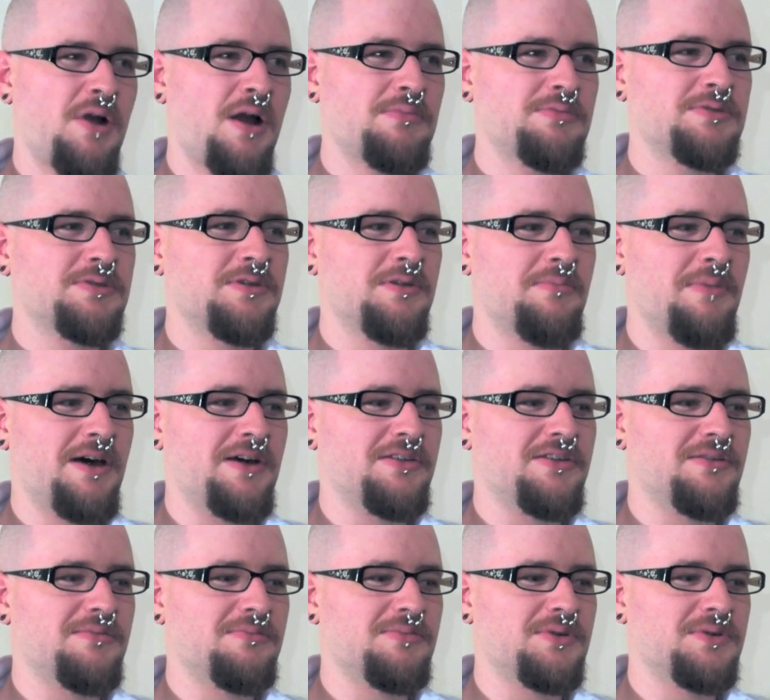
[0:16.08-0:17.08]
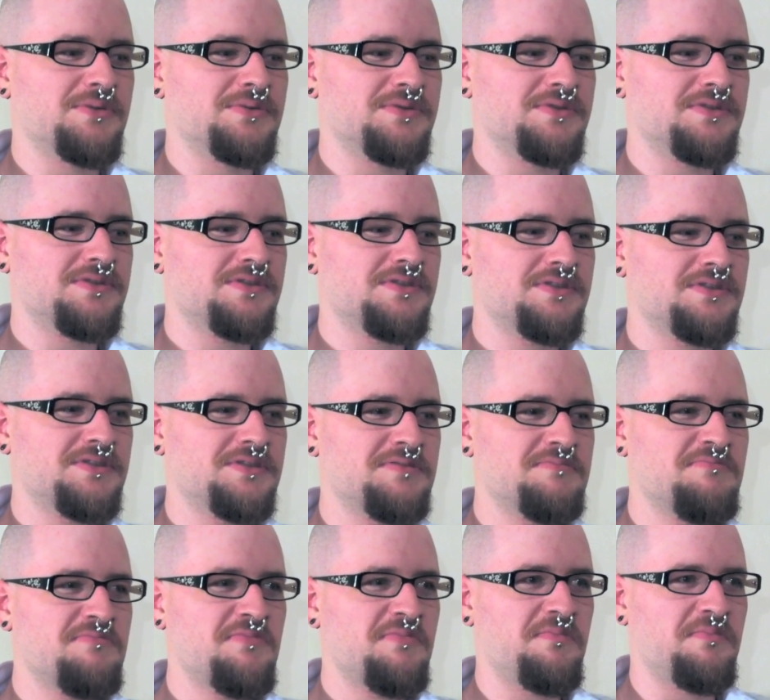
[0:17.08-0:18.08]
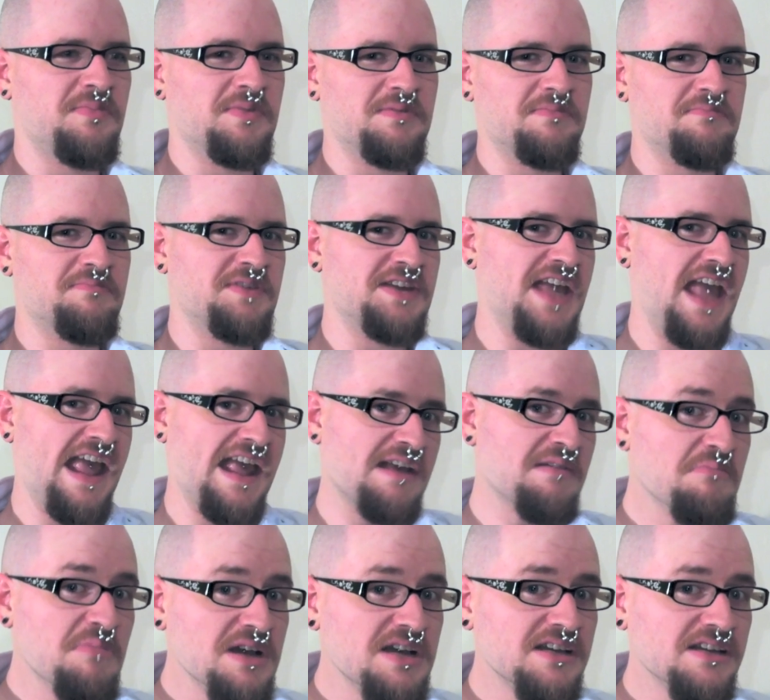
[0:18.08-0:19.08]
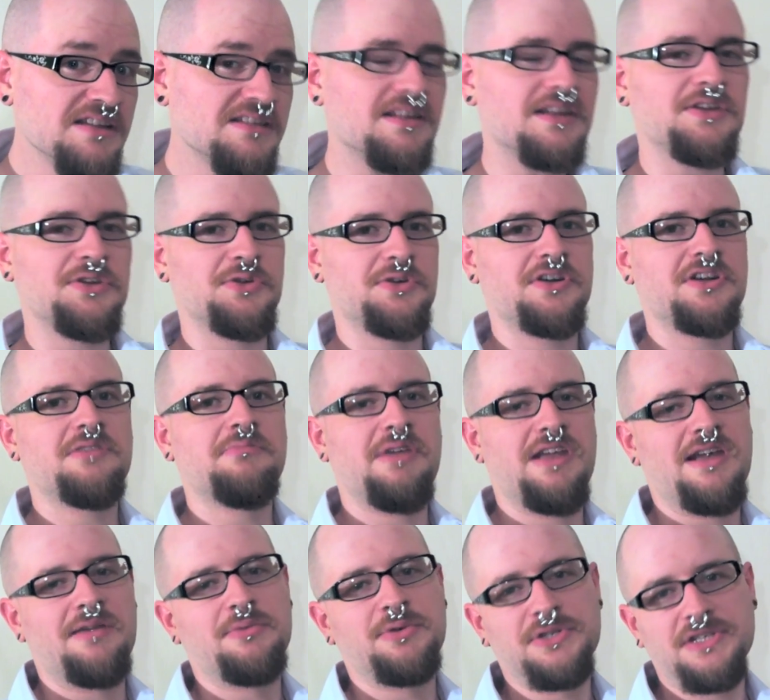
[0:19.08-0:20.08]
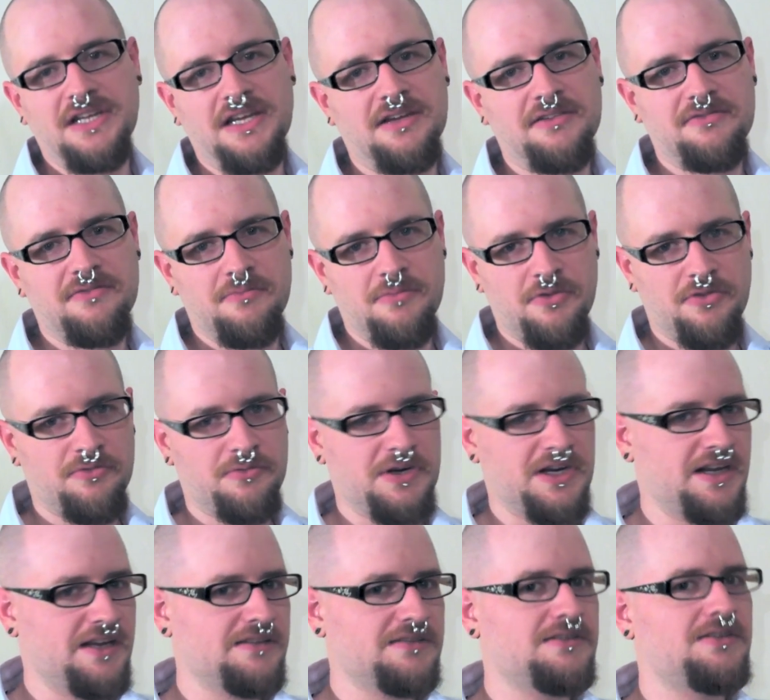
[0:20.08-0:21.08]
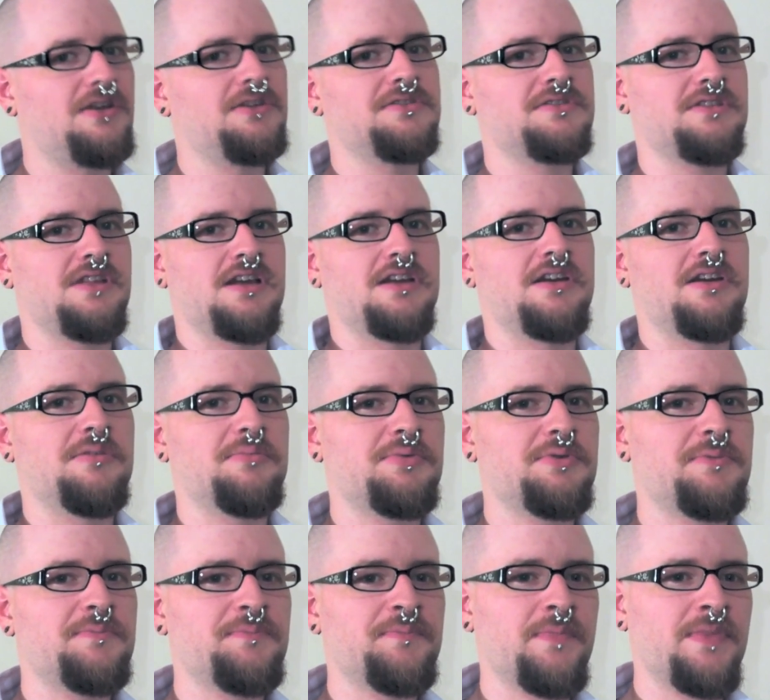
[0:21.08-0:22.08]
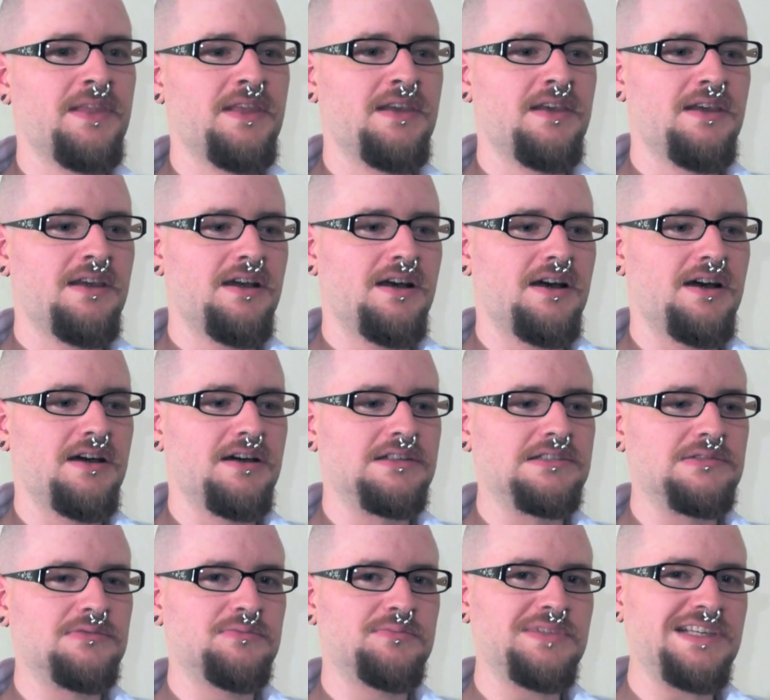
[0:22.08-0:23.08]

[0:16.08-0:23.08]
probably about the most game that you're going to be able to get from the 3DS launch lineup.